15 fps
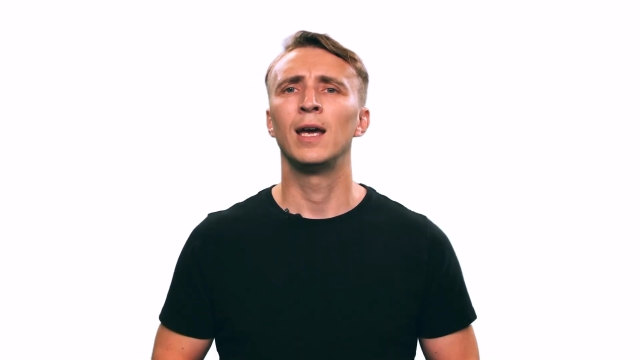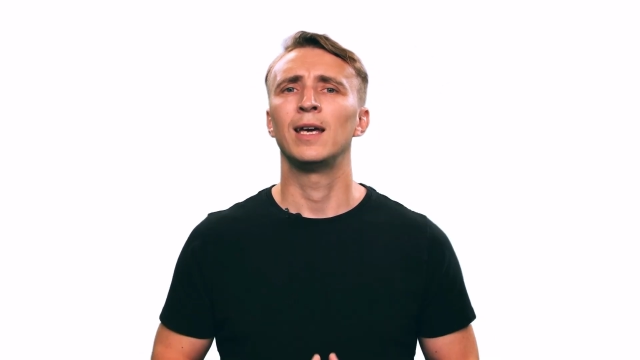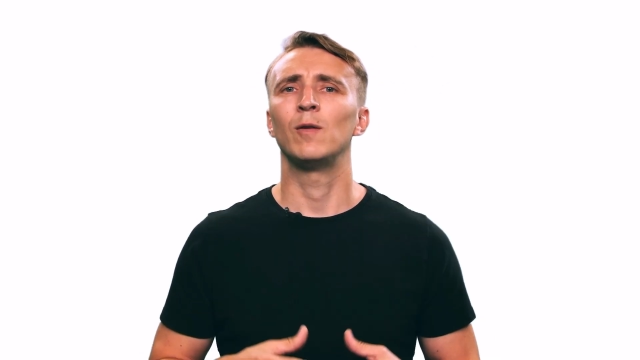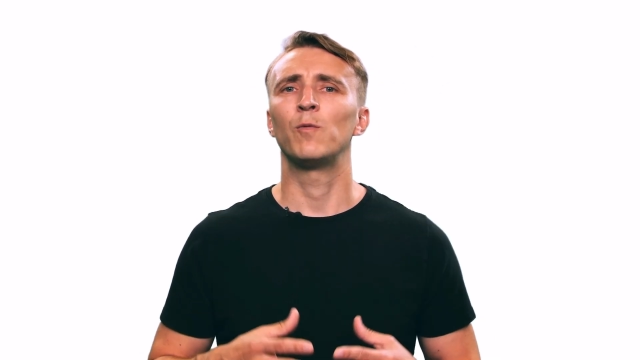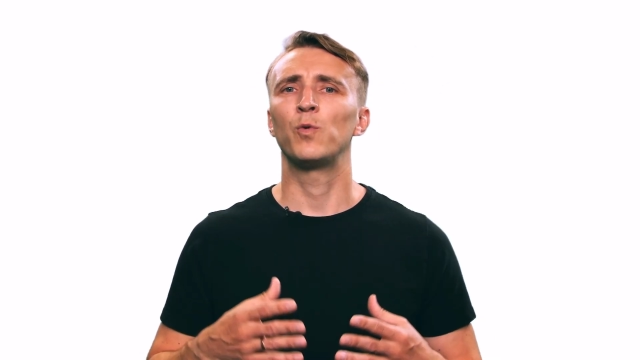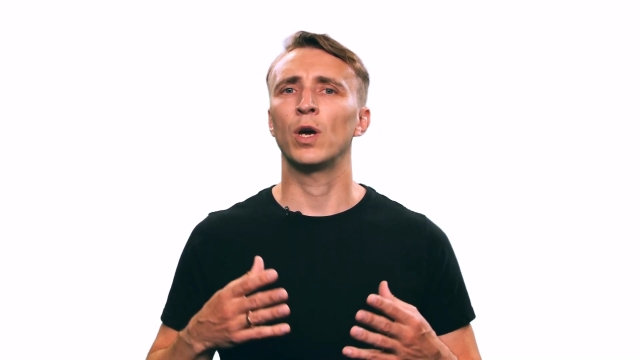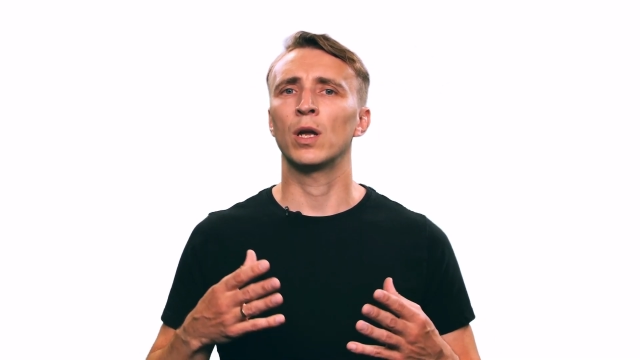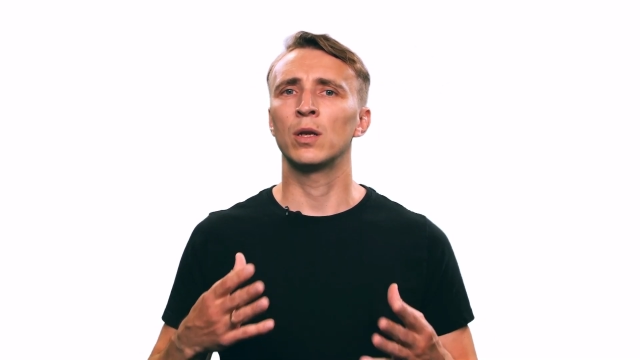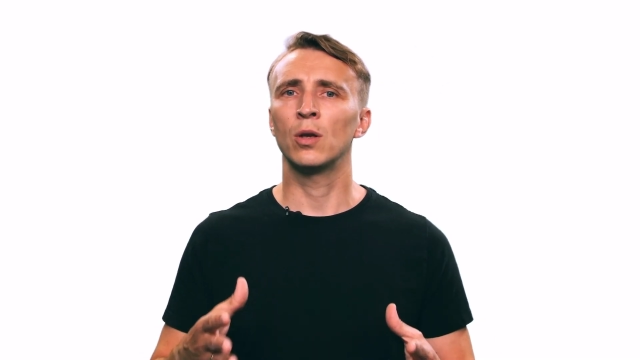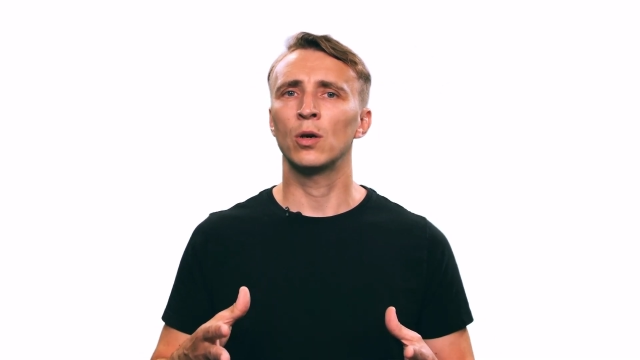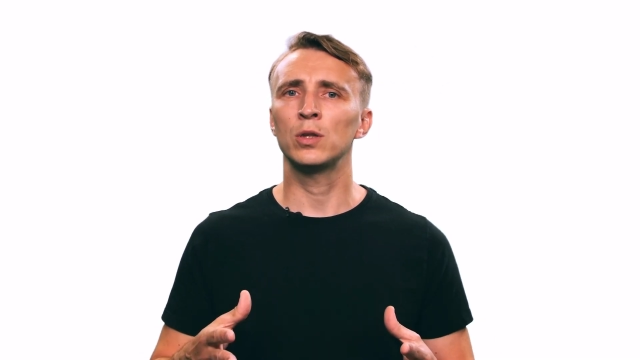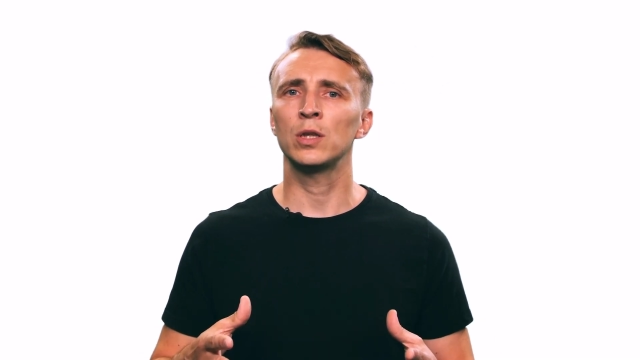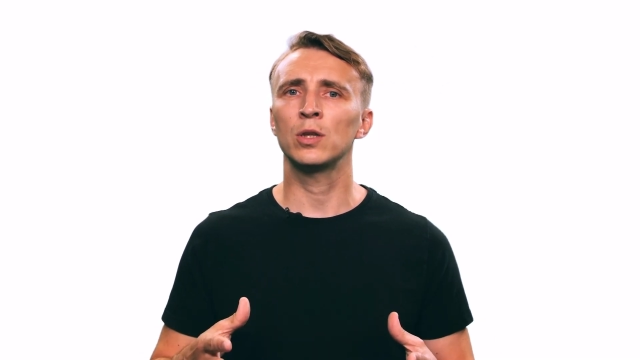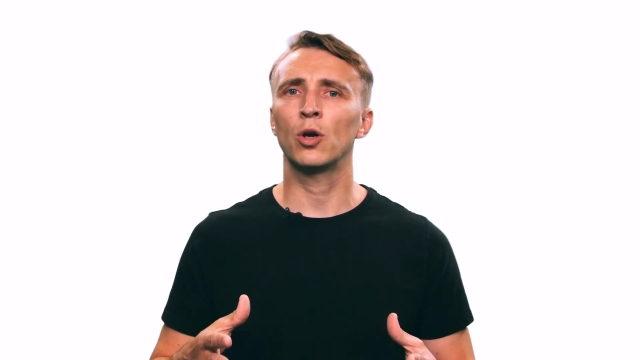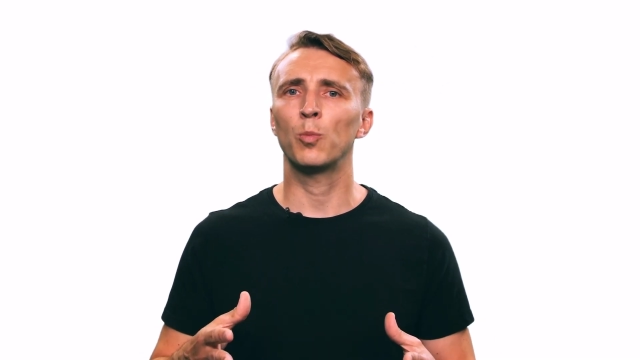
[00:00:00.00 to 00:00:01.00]
If you are
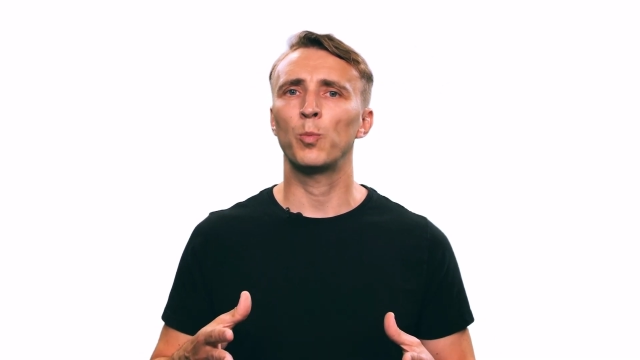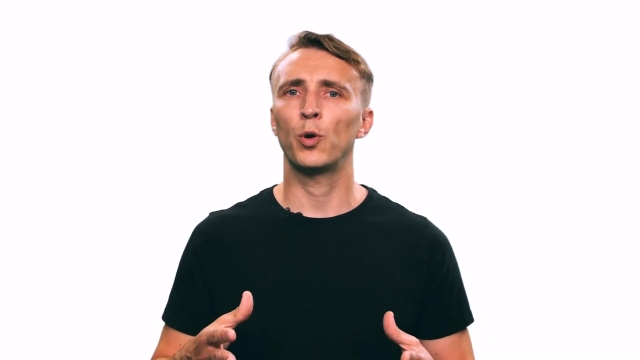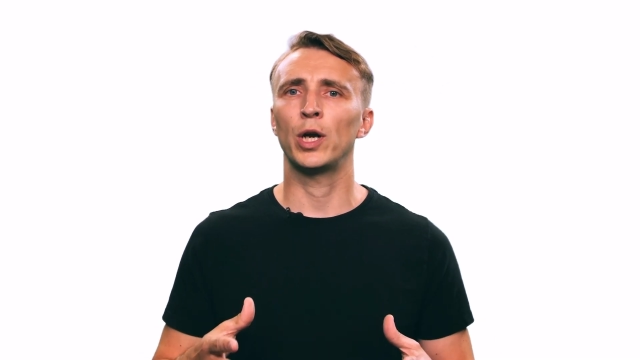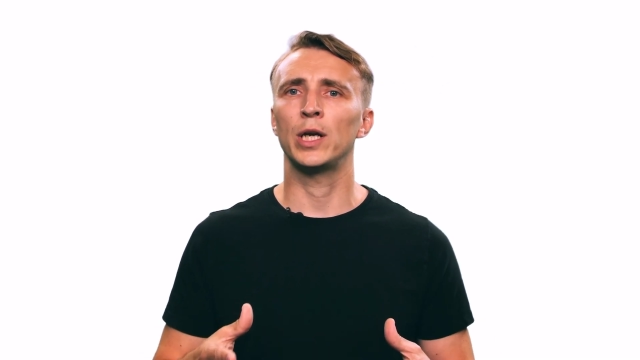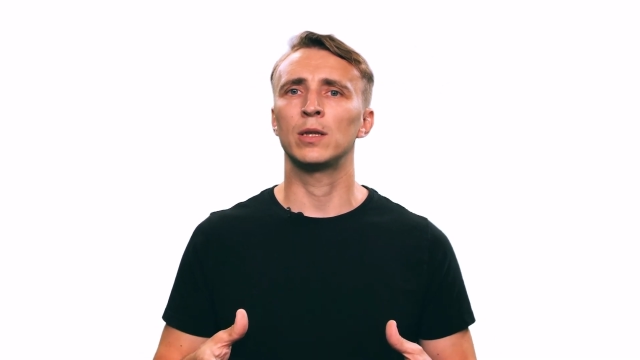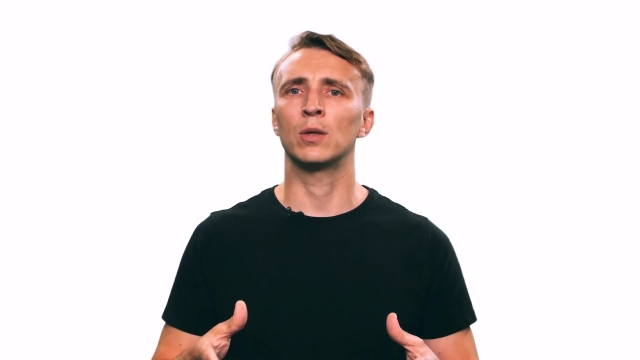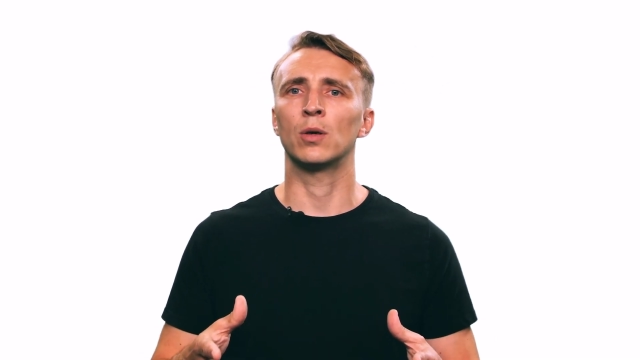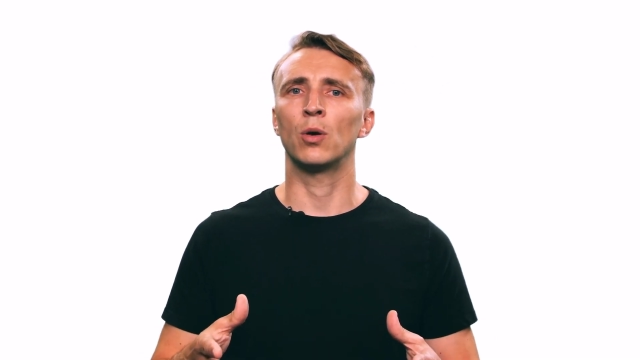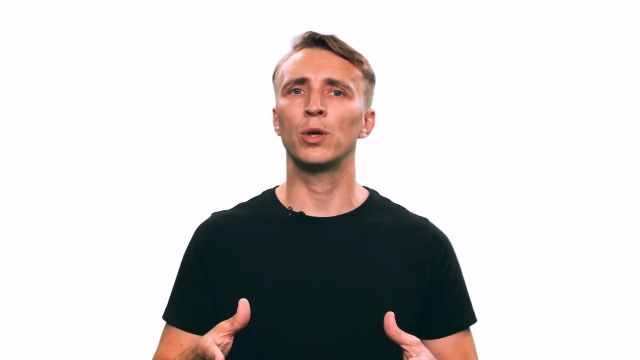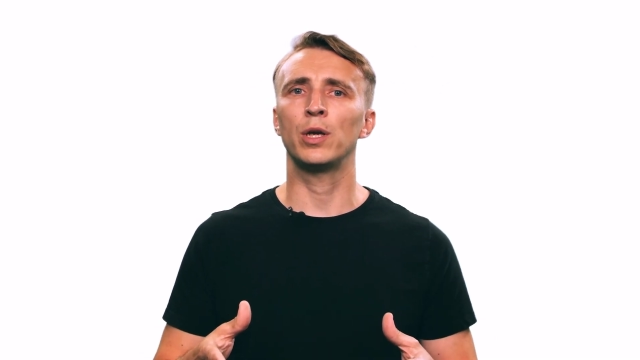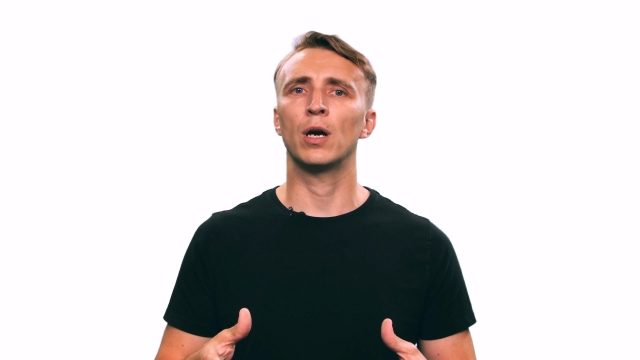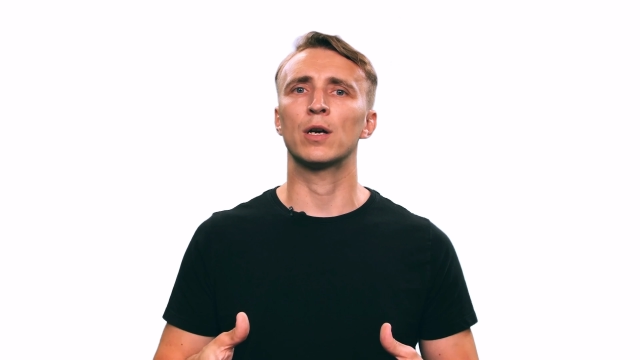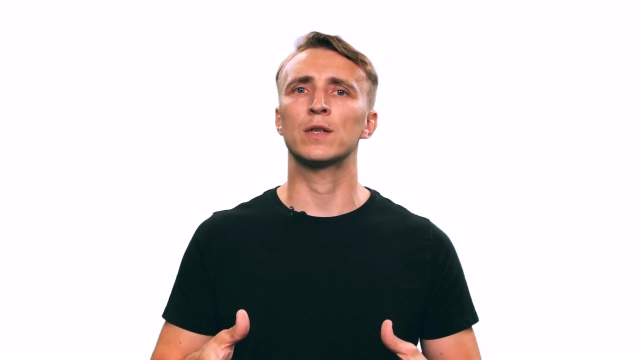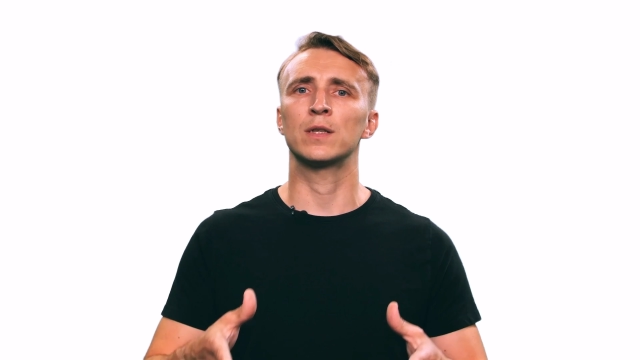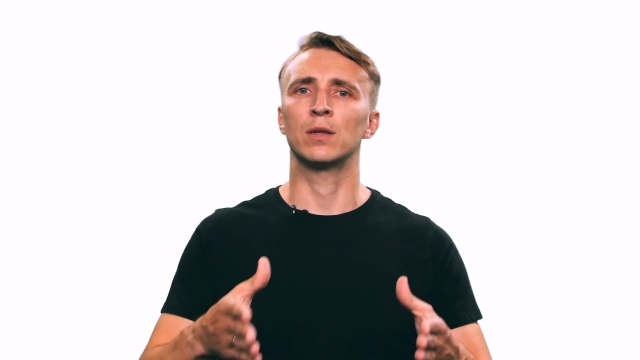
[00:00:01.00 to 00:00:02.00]
not incorporating
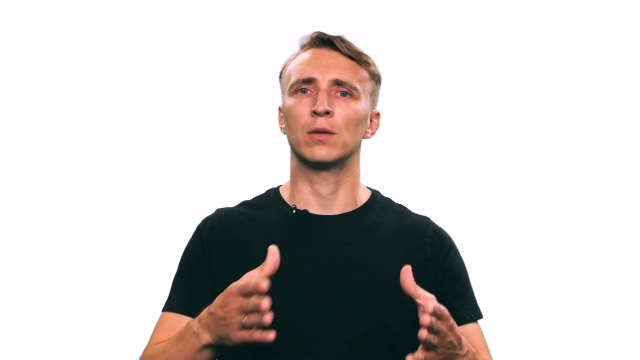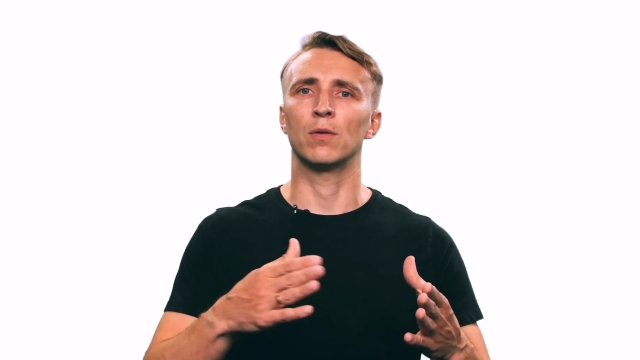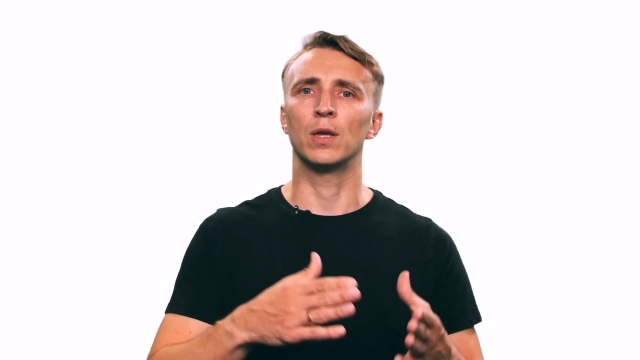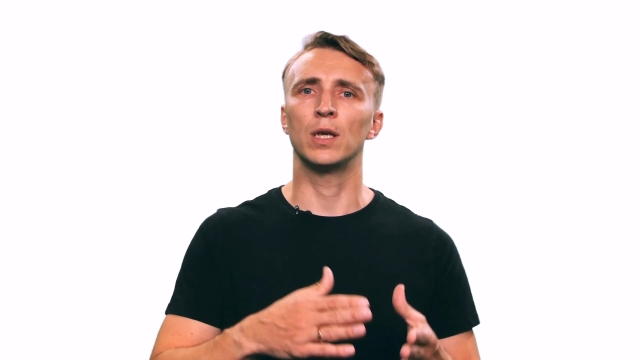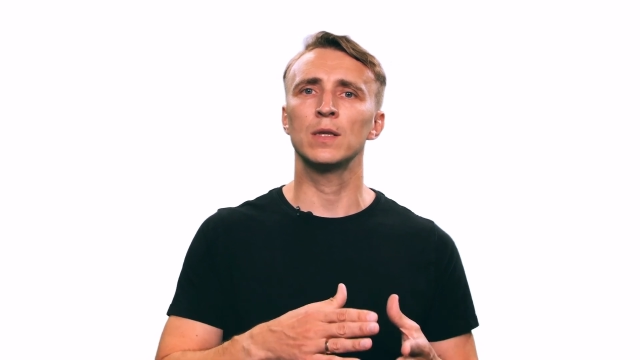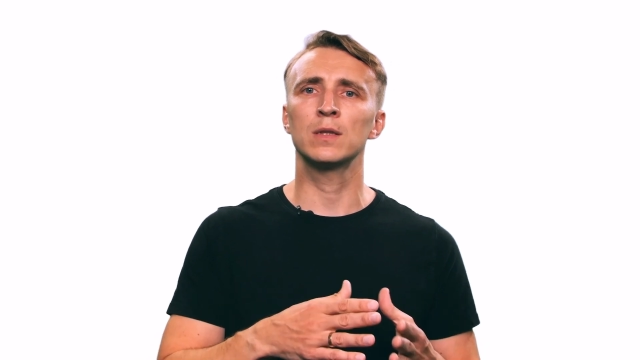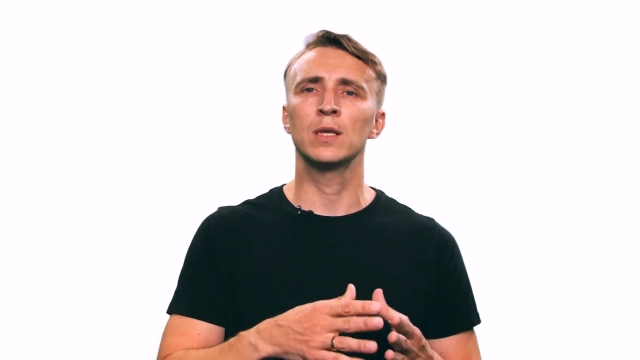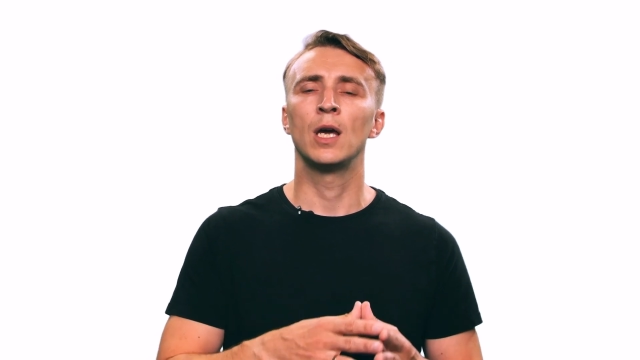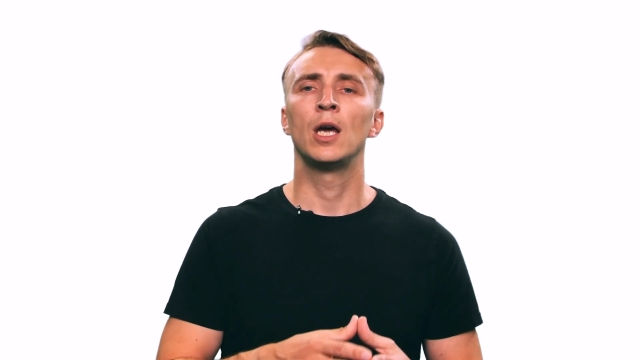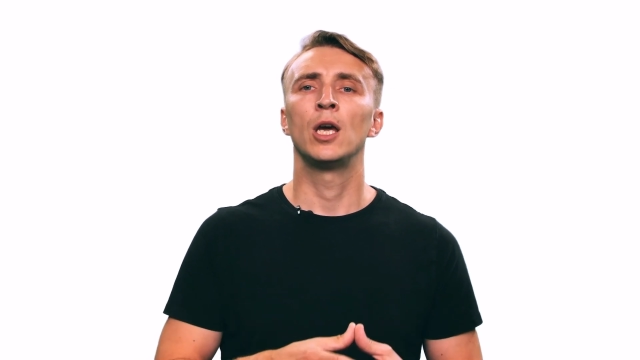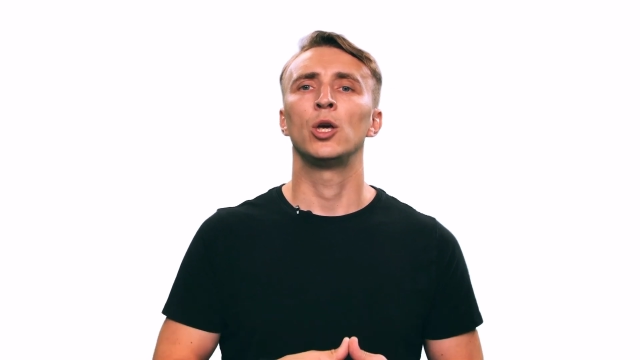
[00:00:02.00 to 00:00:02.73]
OKRs into this,